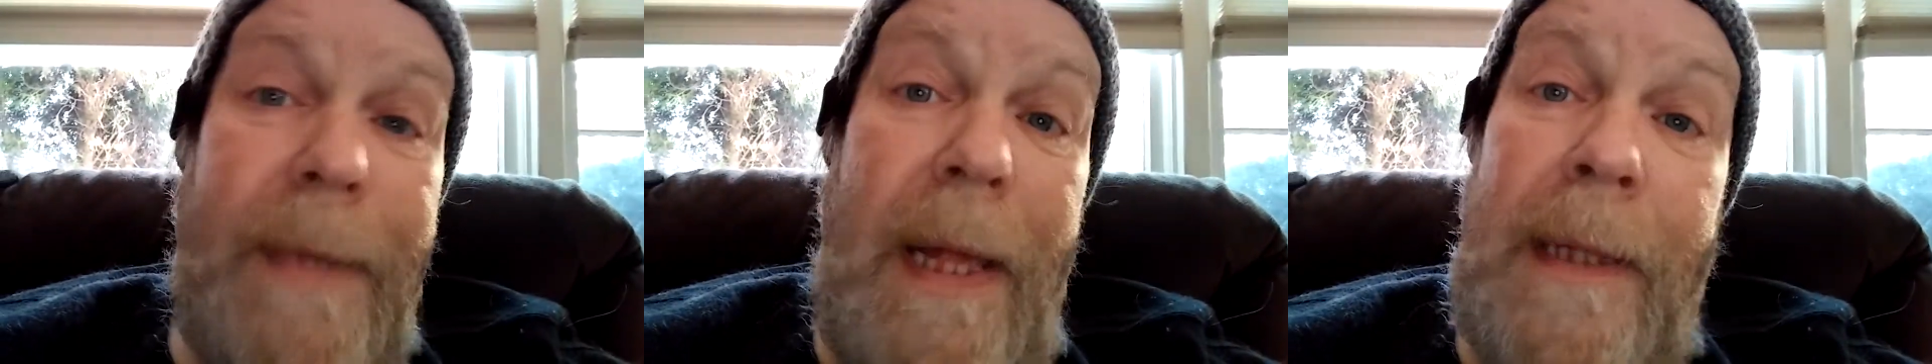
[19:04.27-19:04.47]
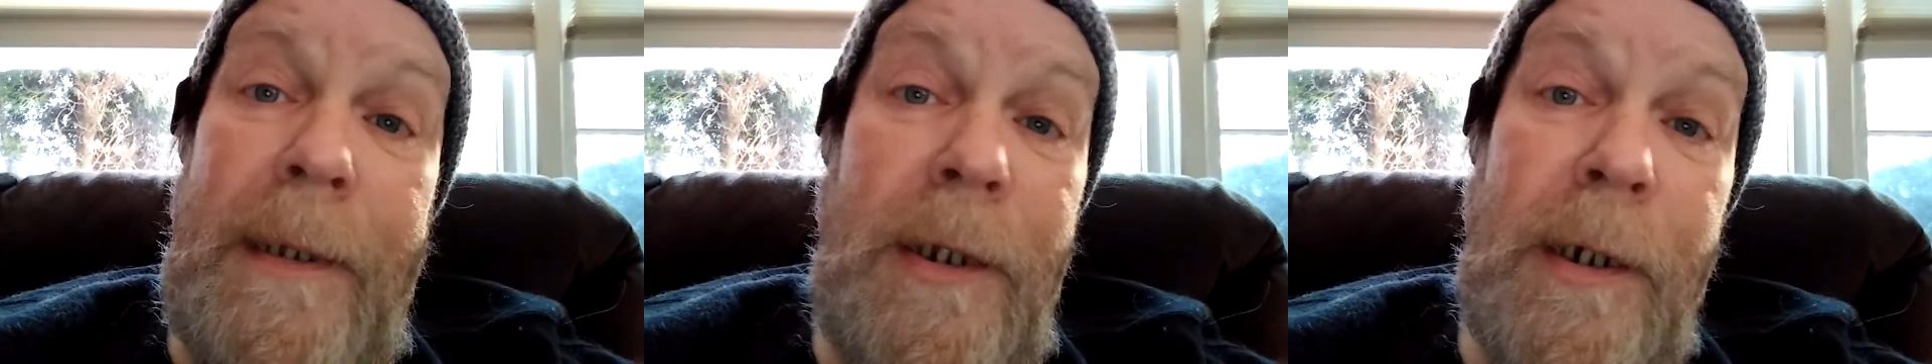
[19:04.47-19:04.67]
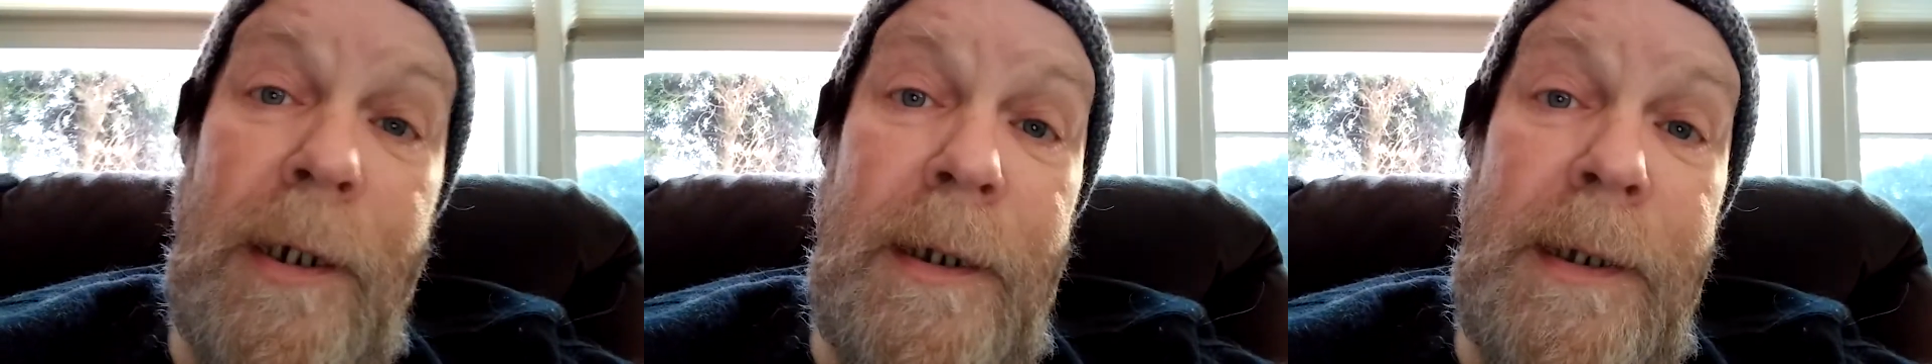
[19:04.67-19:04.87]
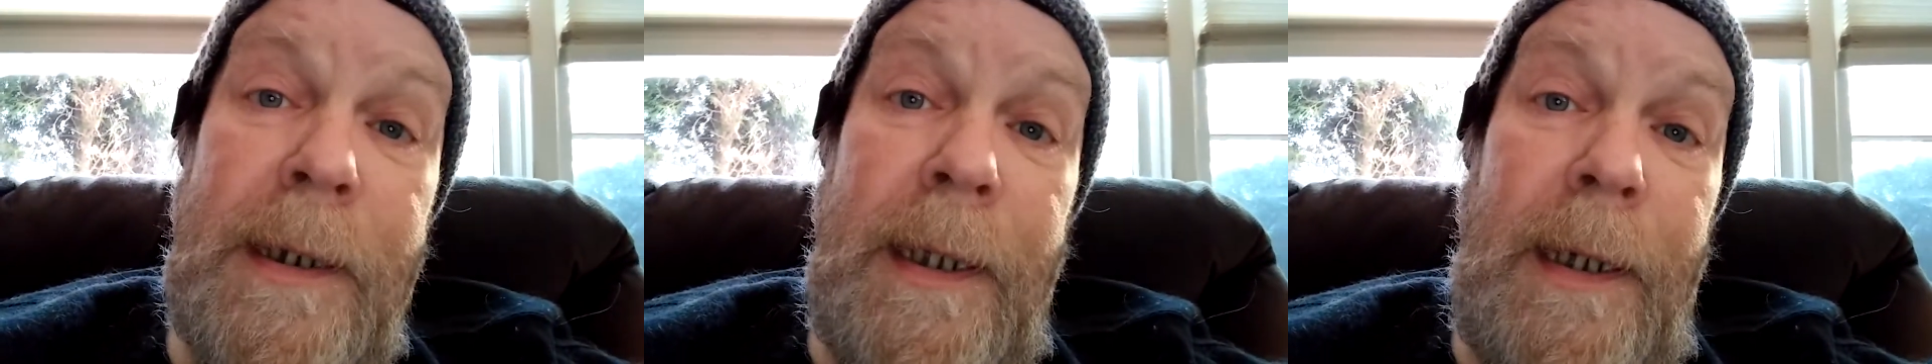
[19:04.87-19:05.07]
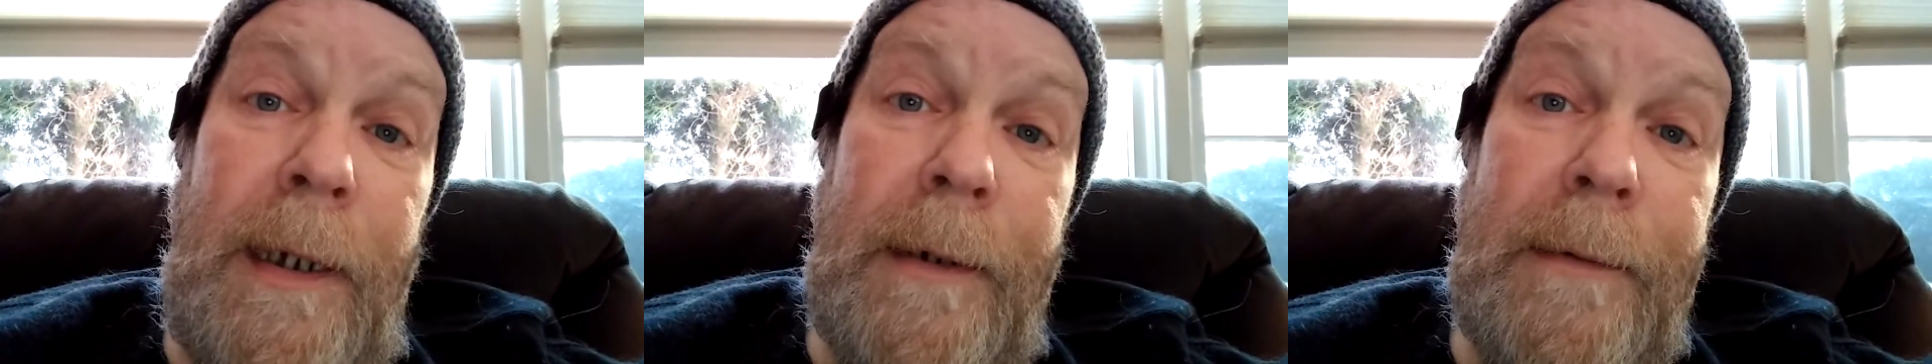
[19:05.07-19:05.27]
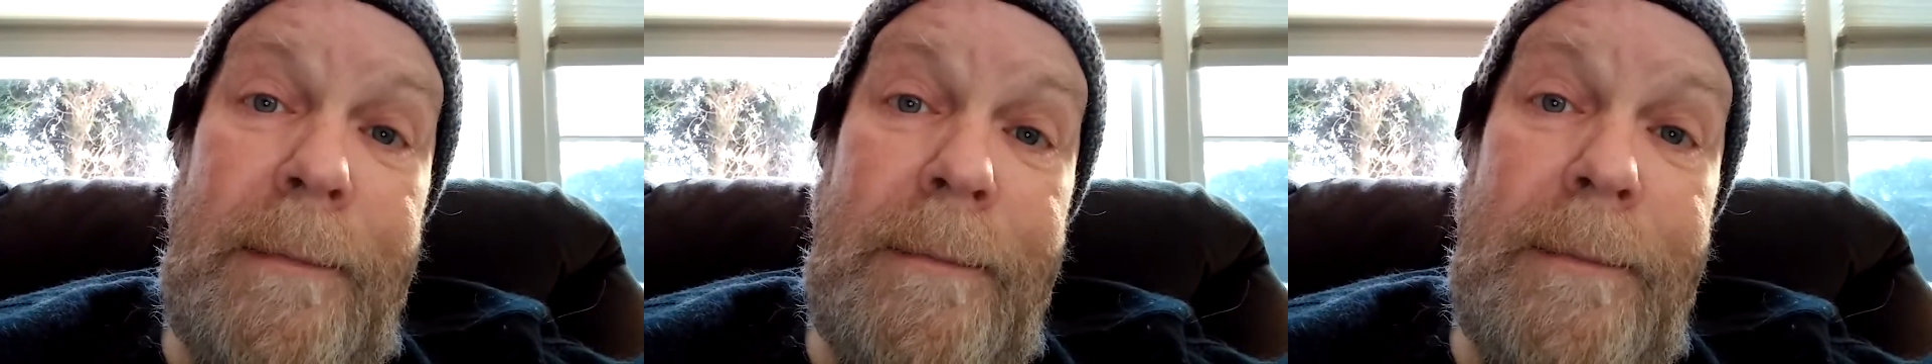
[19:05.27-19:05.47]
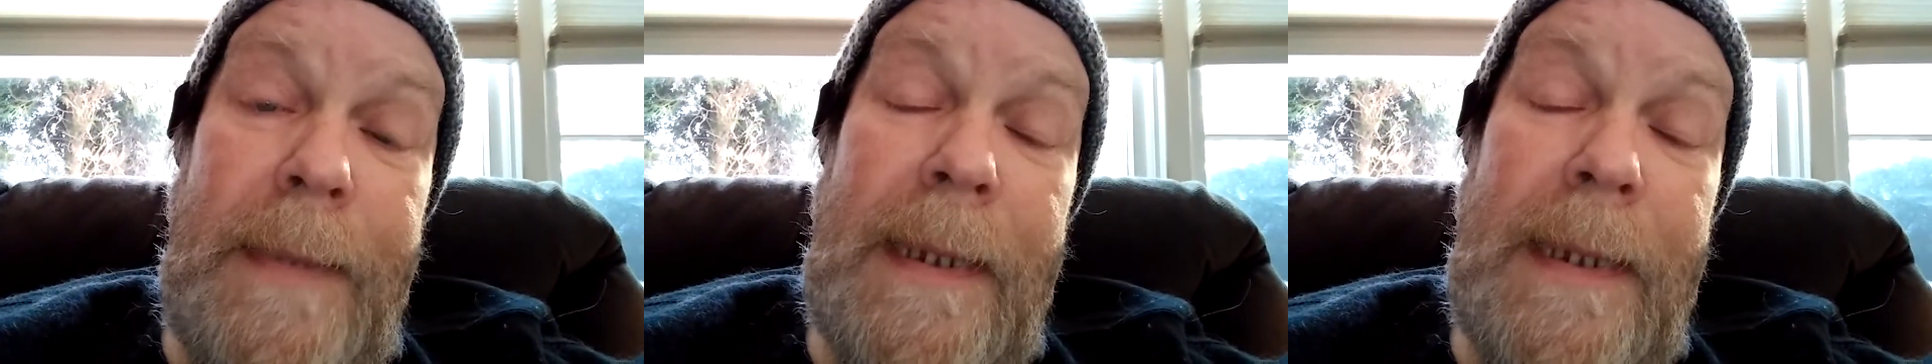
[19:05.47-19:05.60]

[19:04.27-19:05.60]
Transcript: and you're good to go.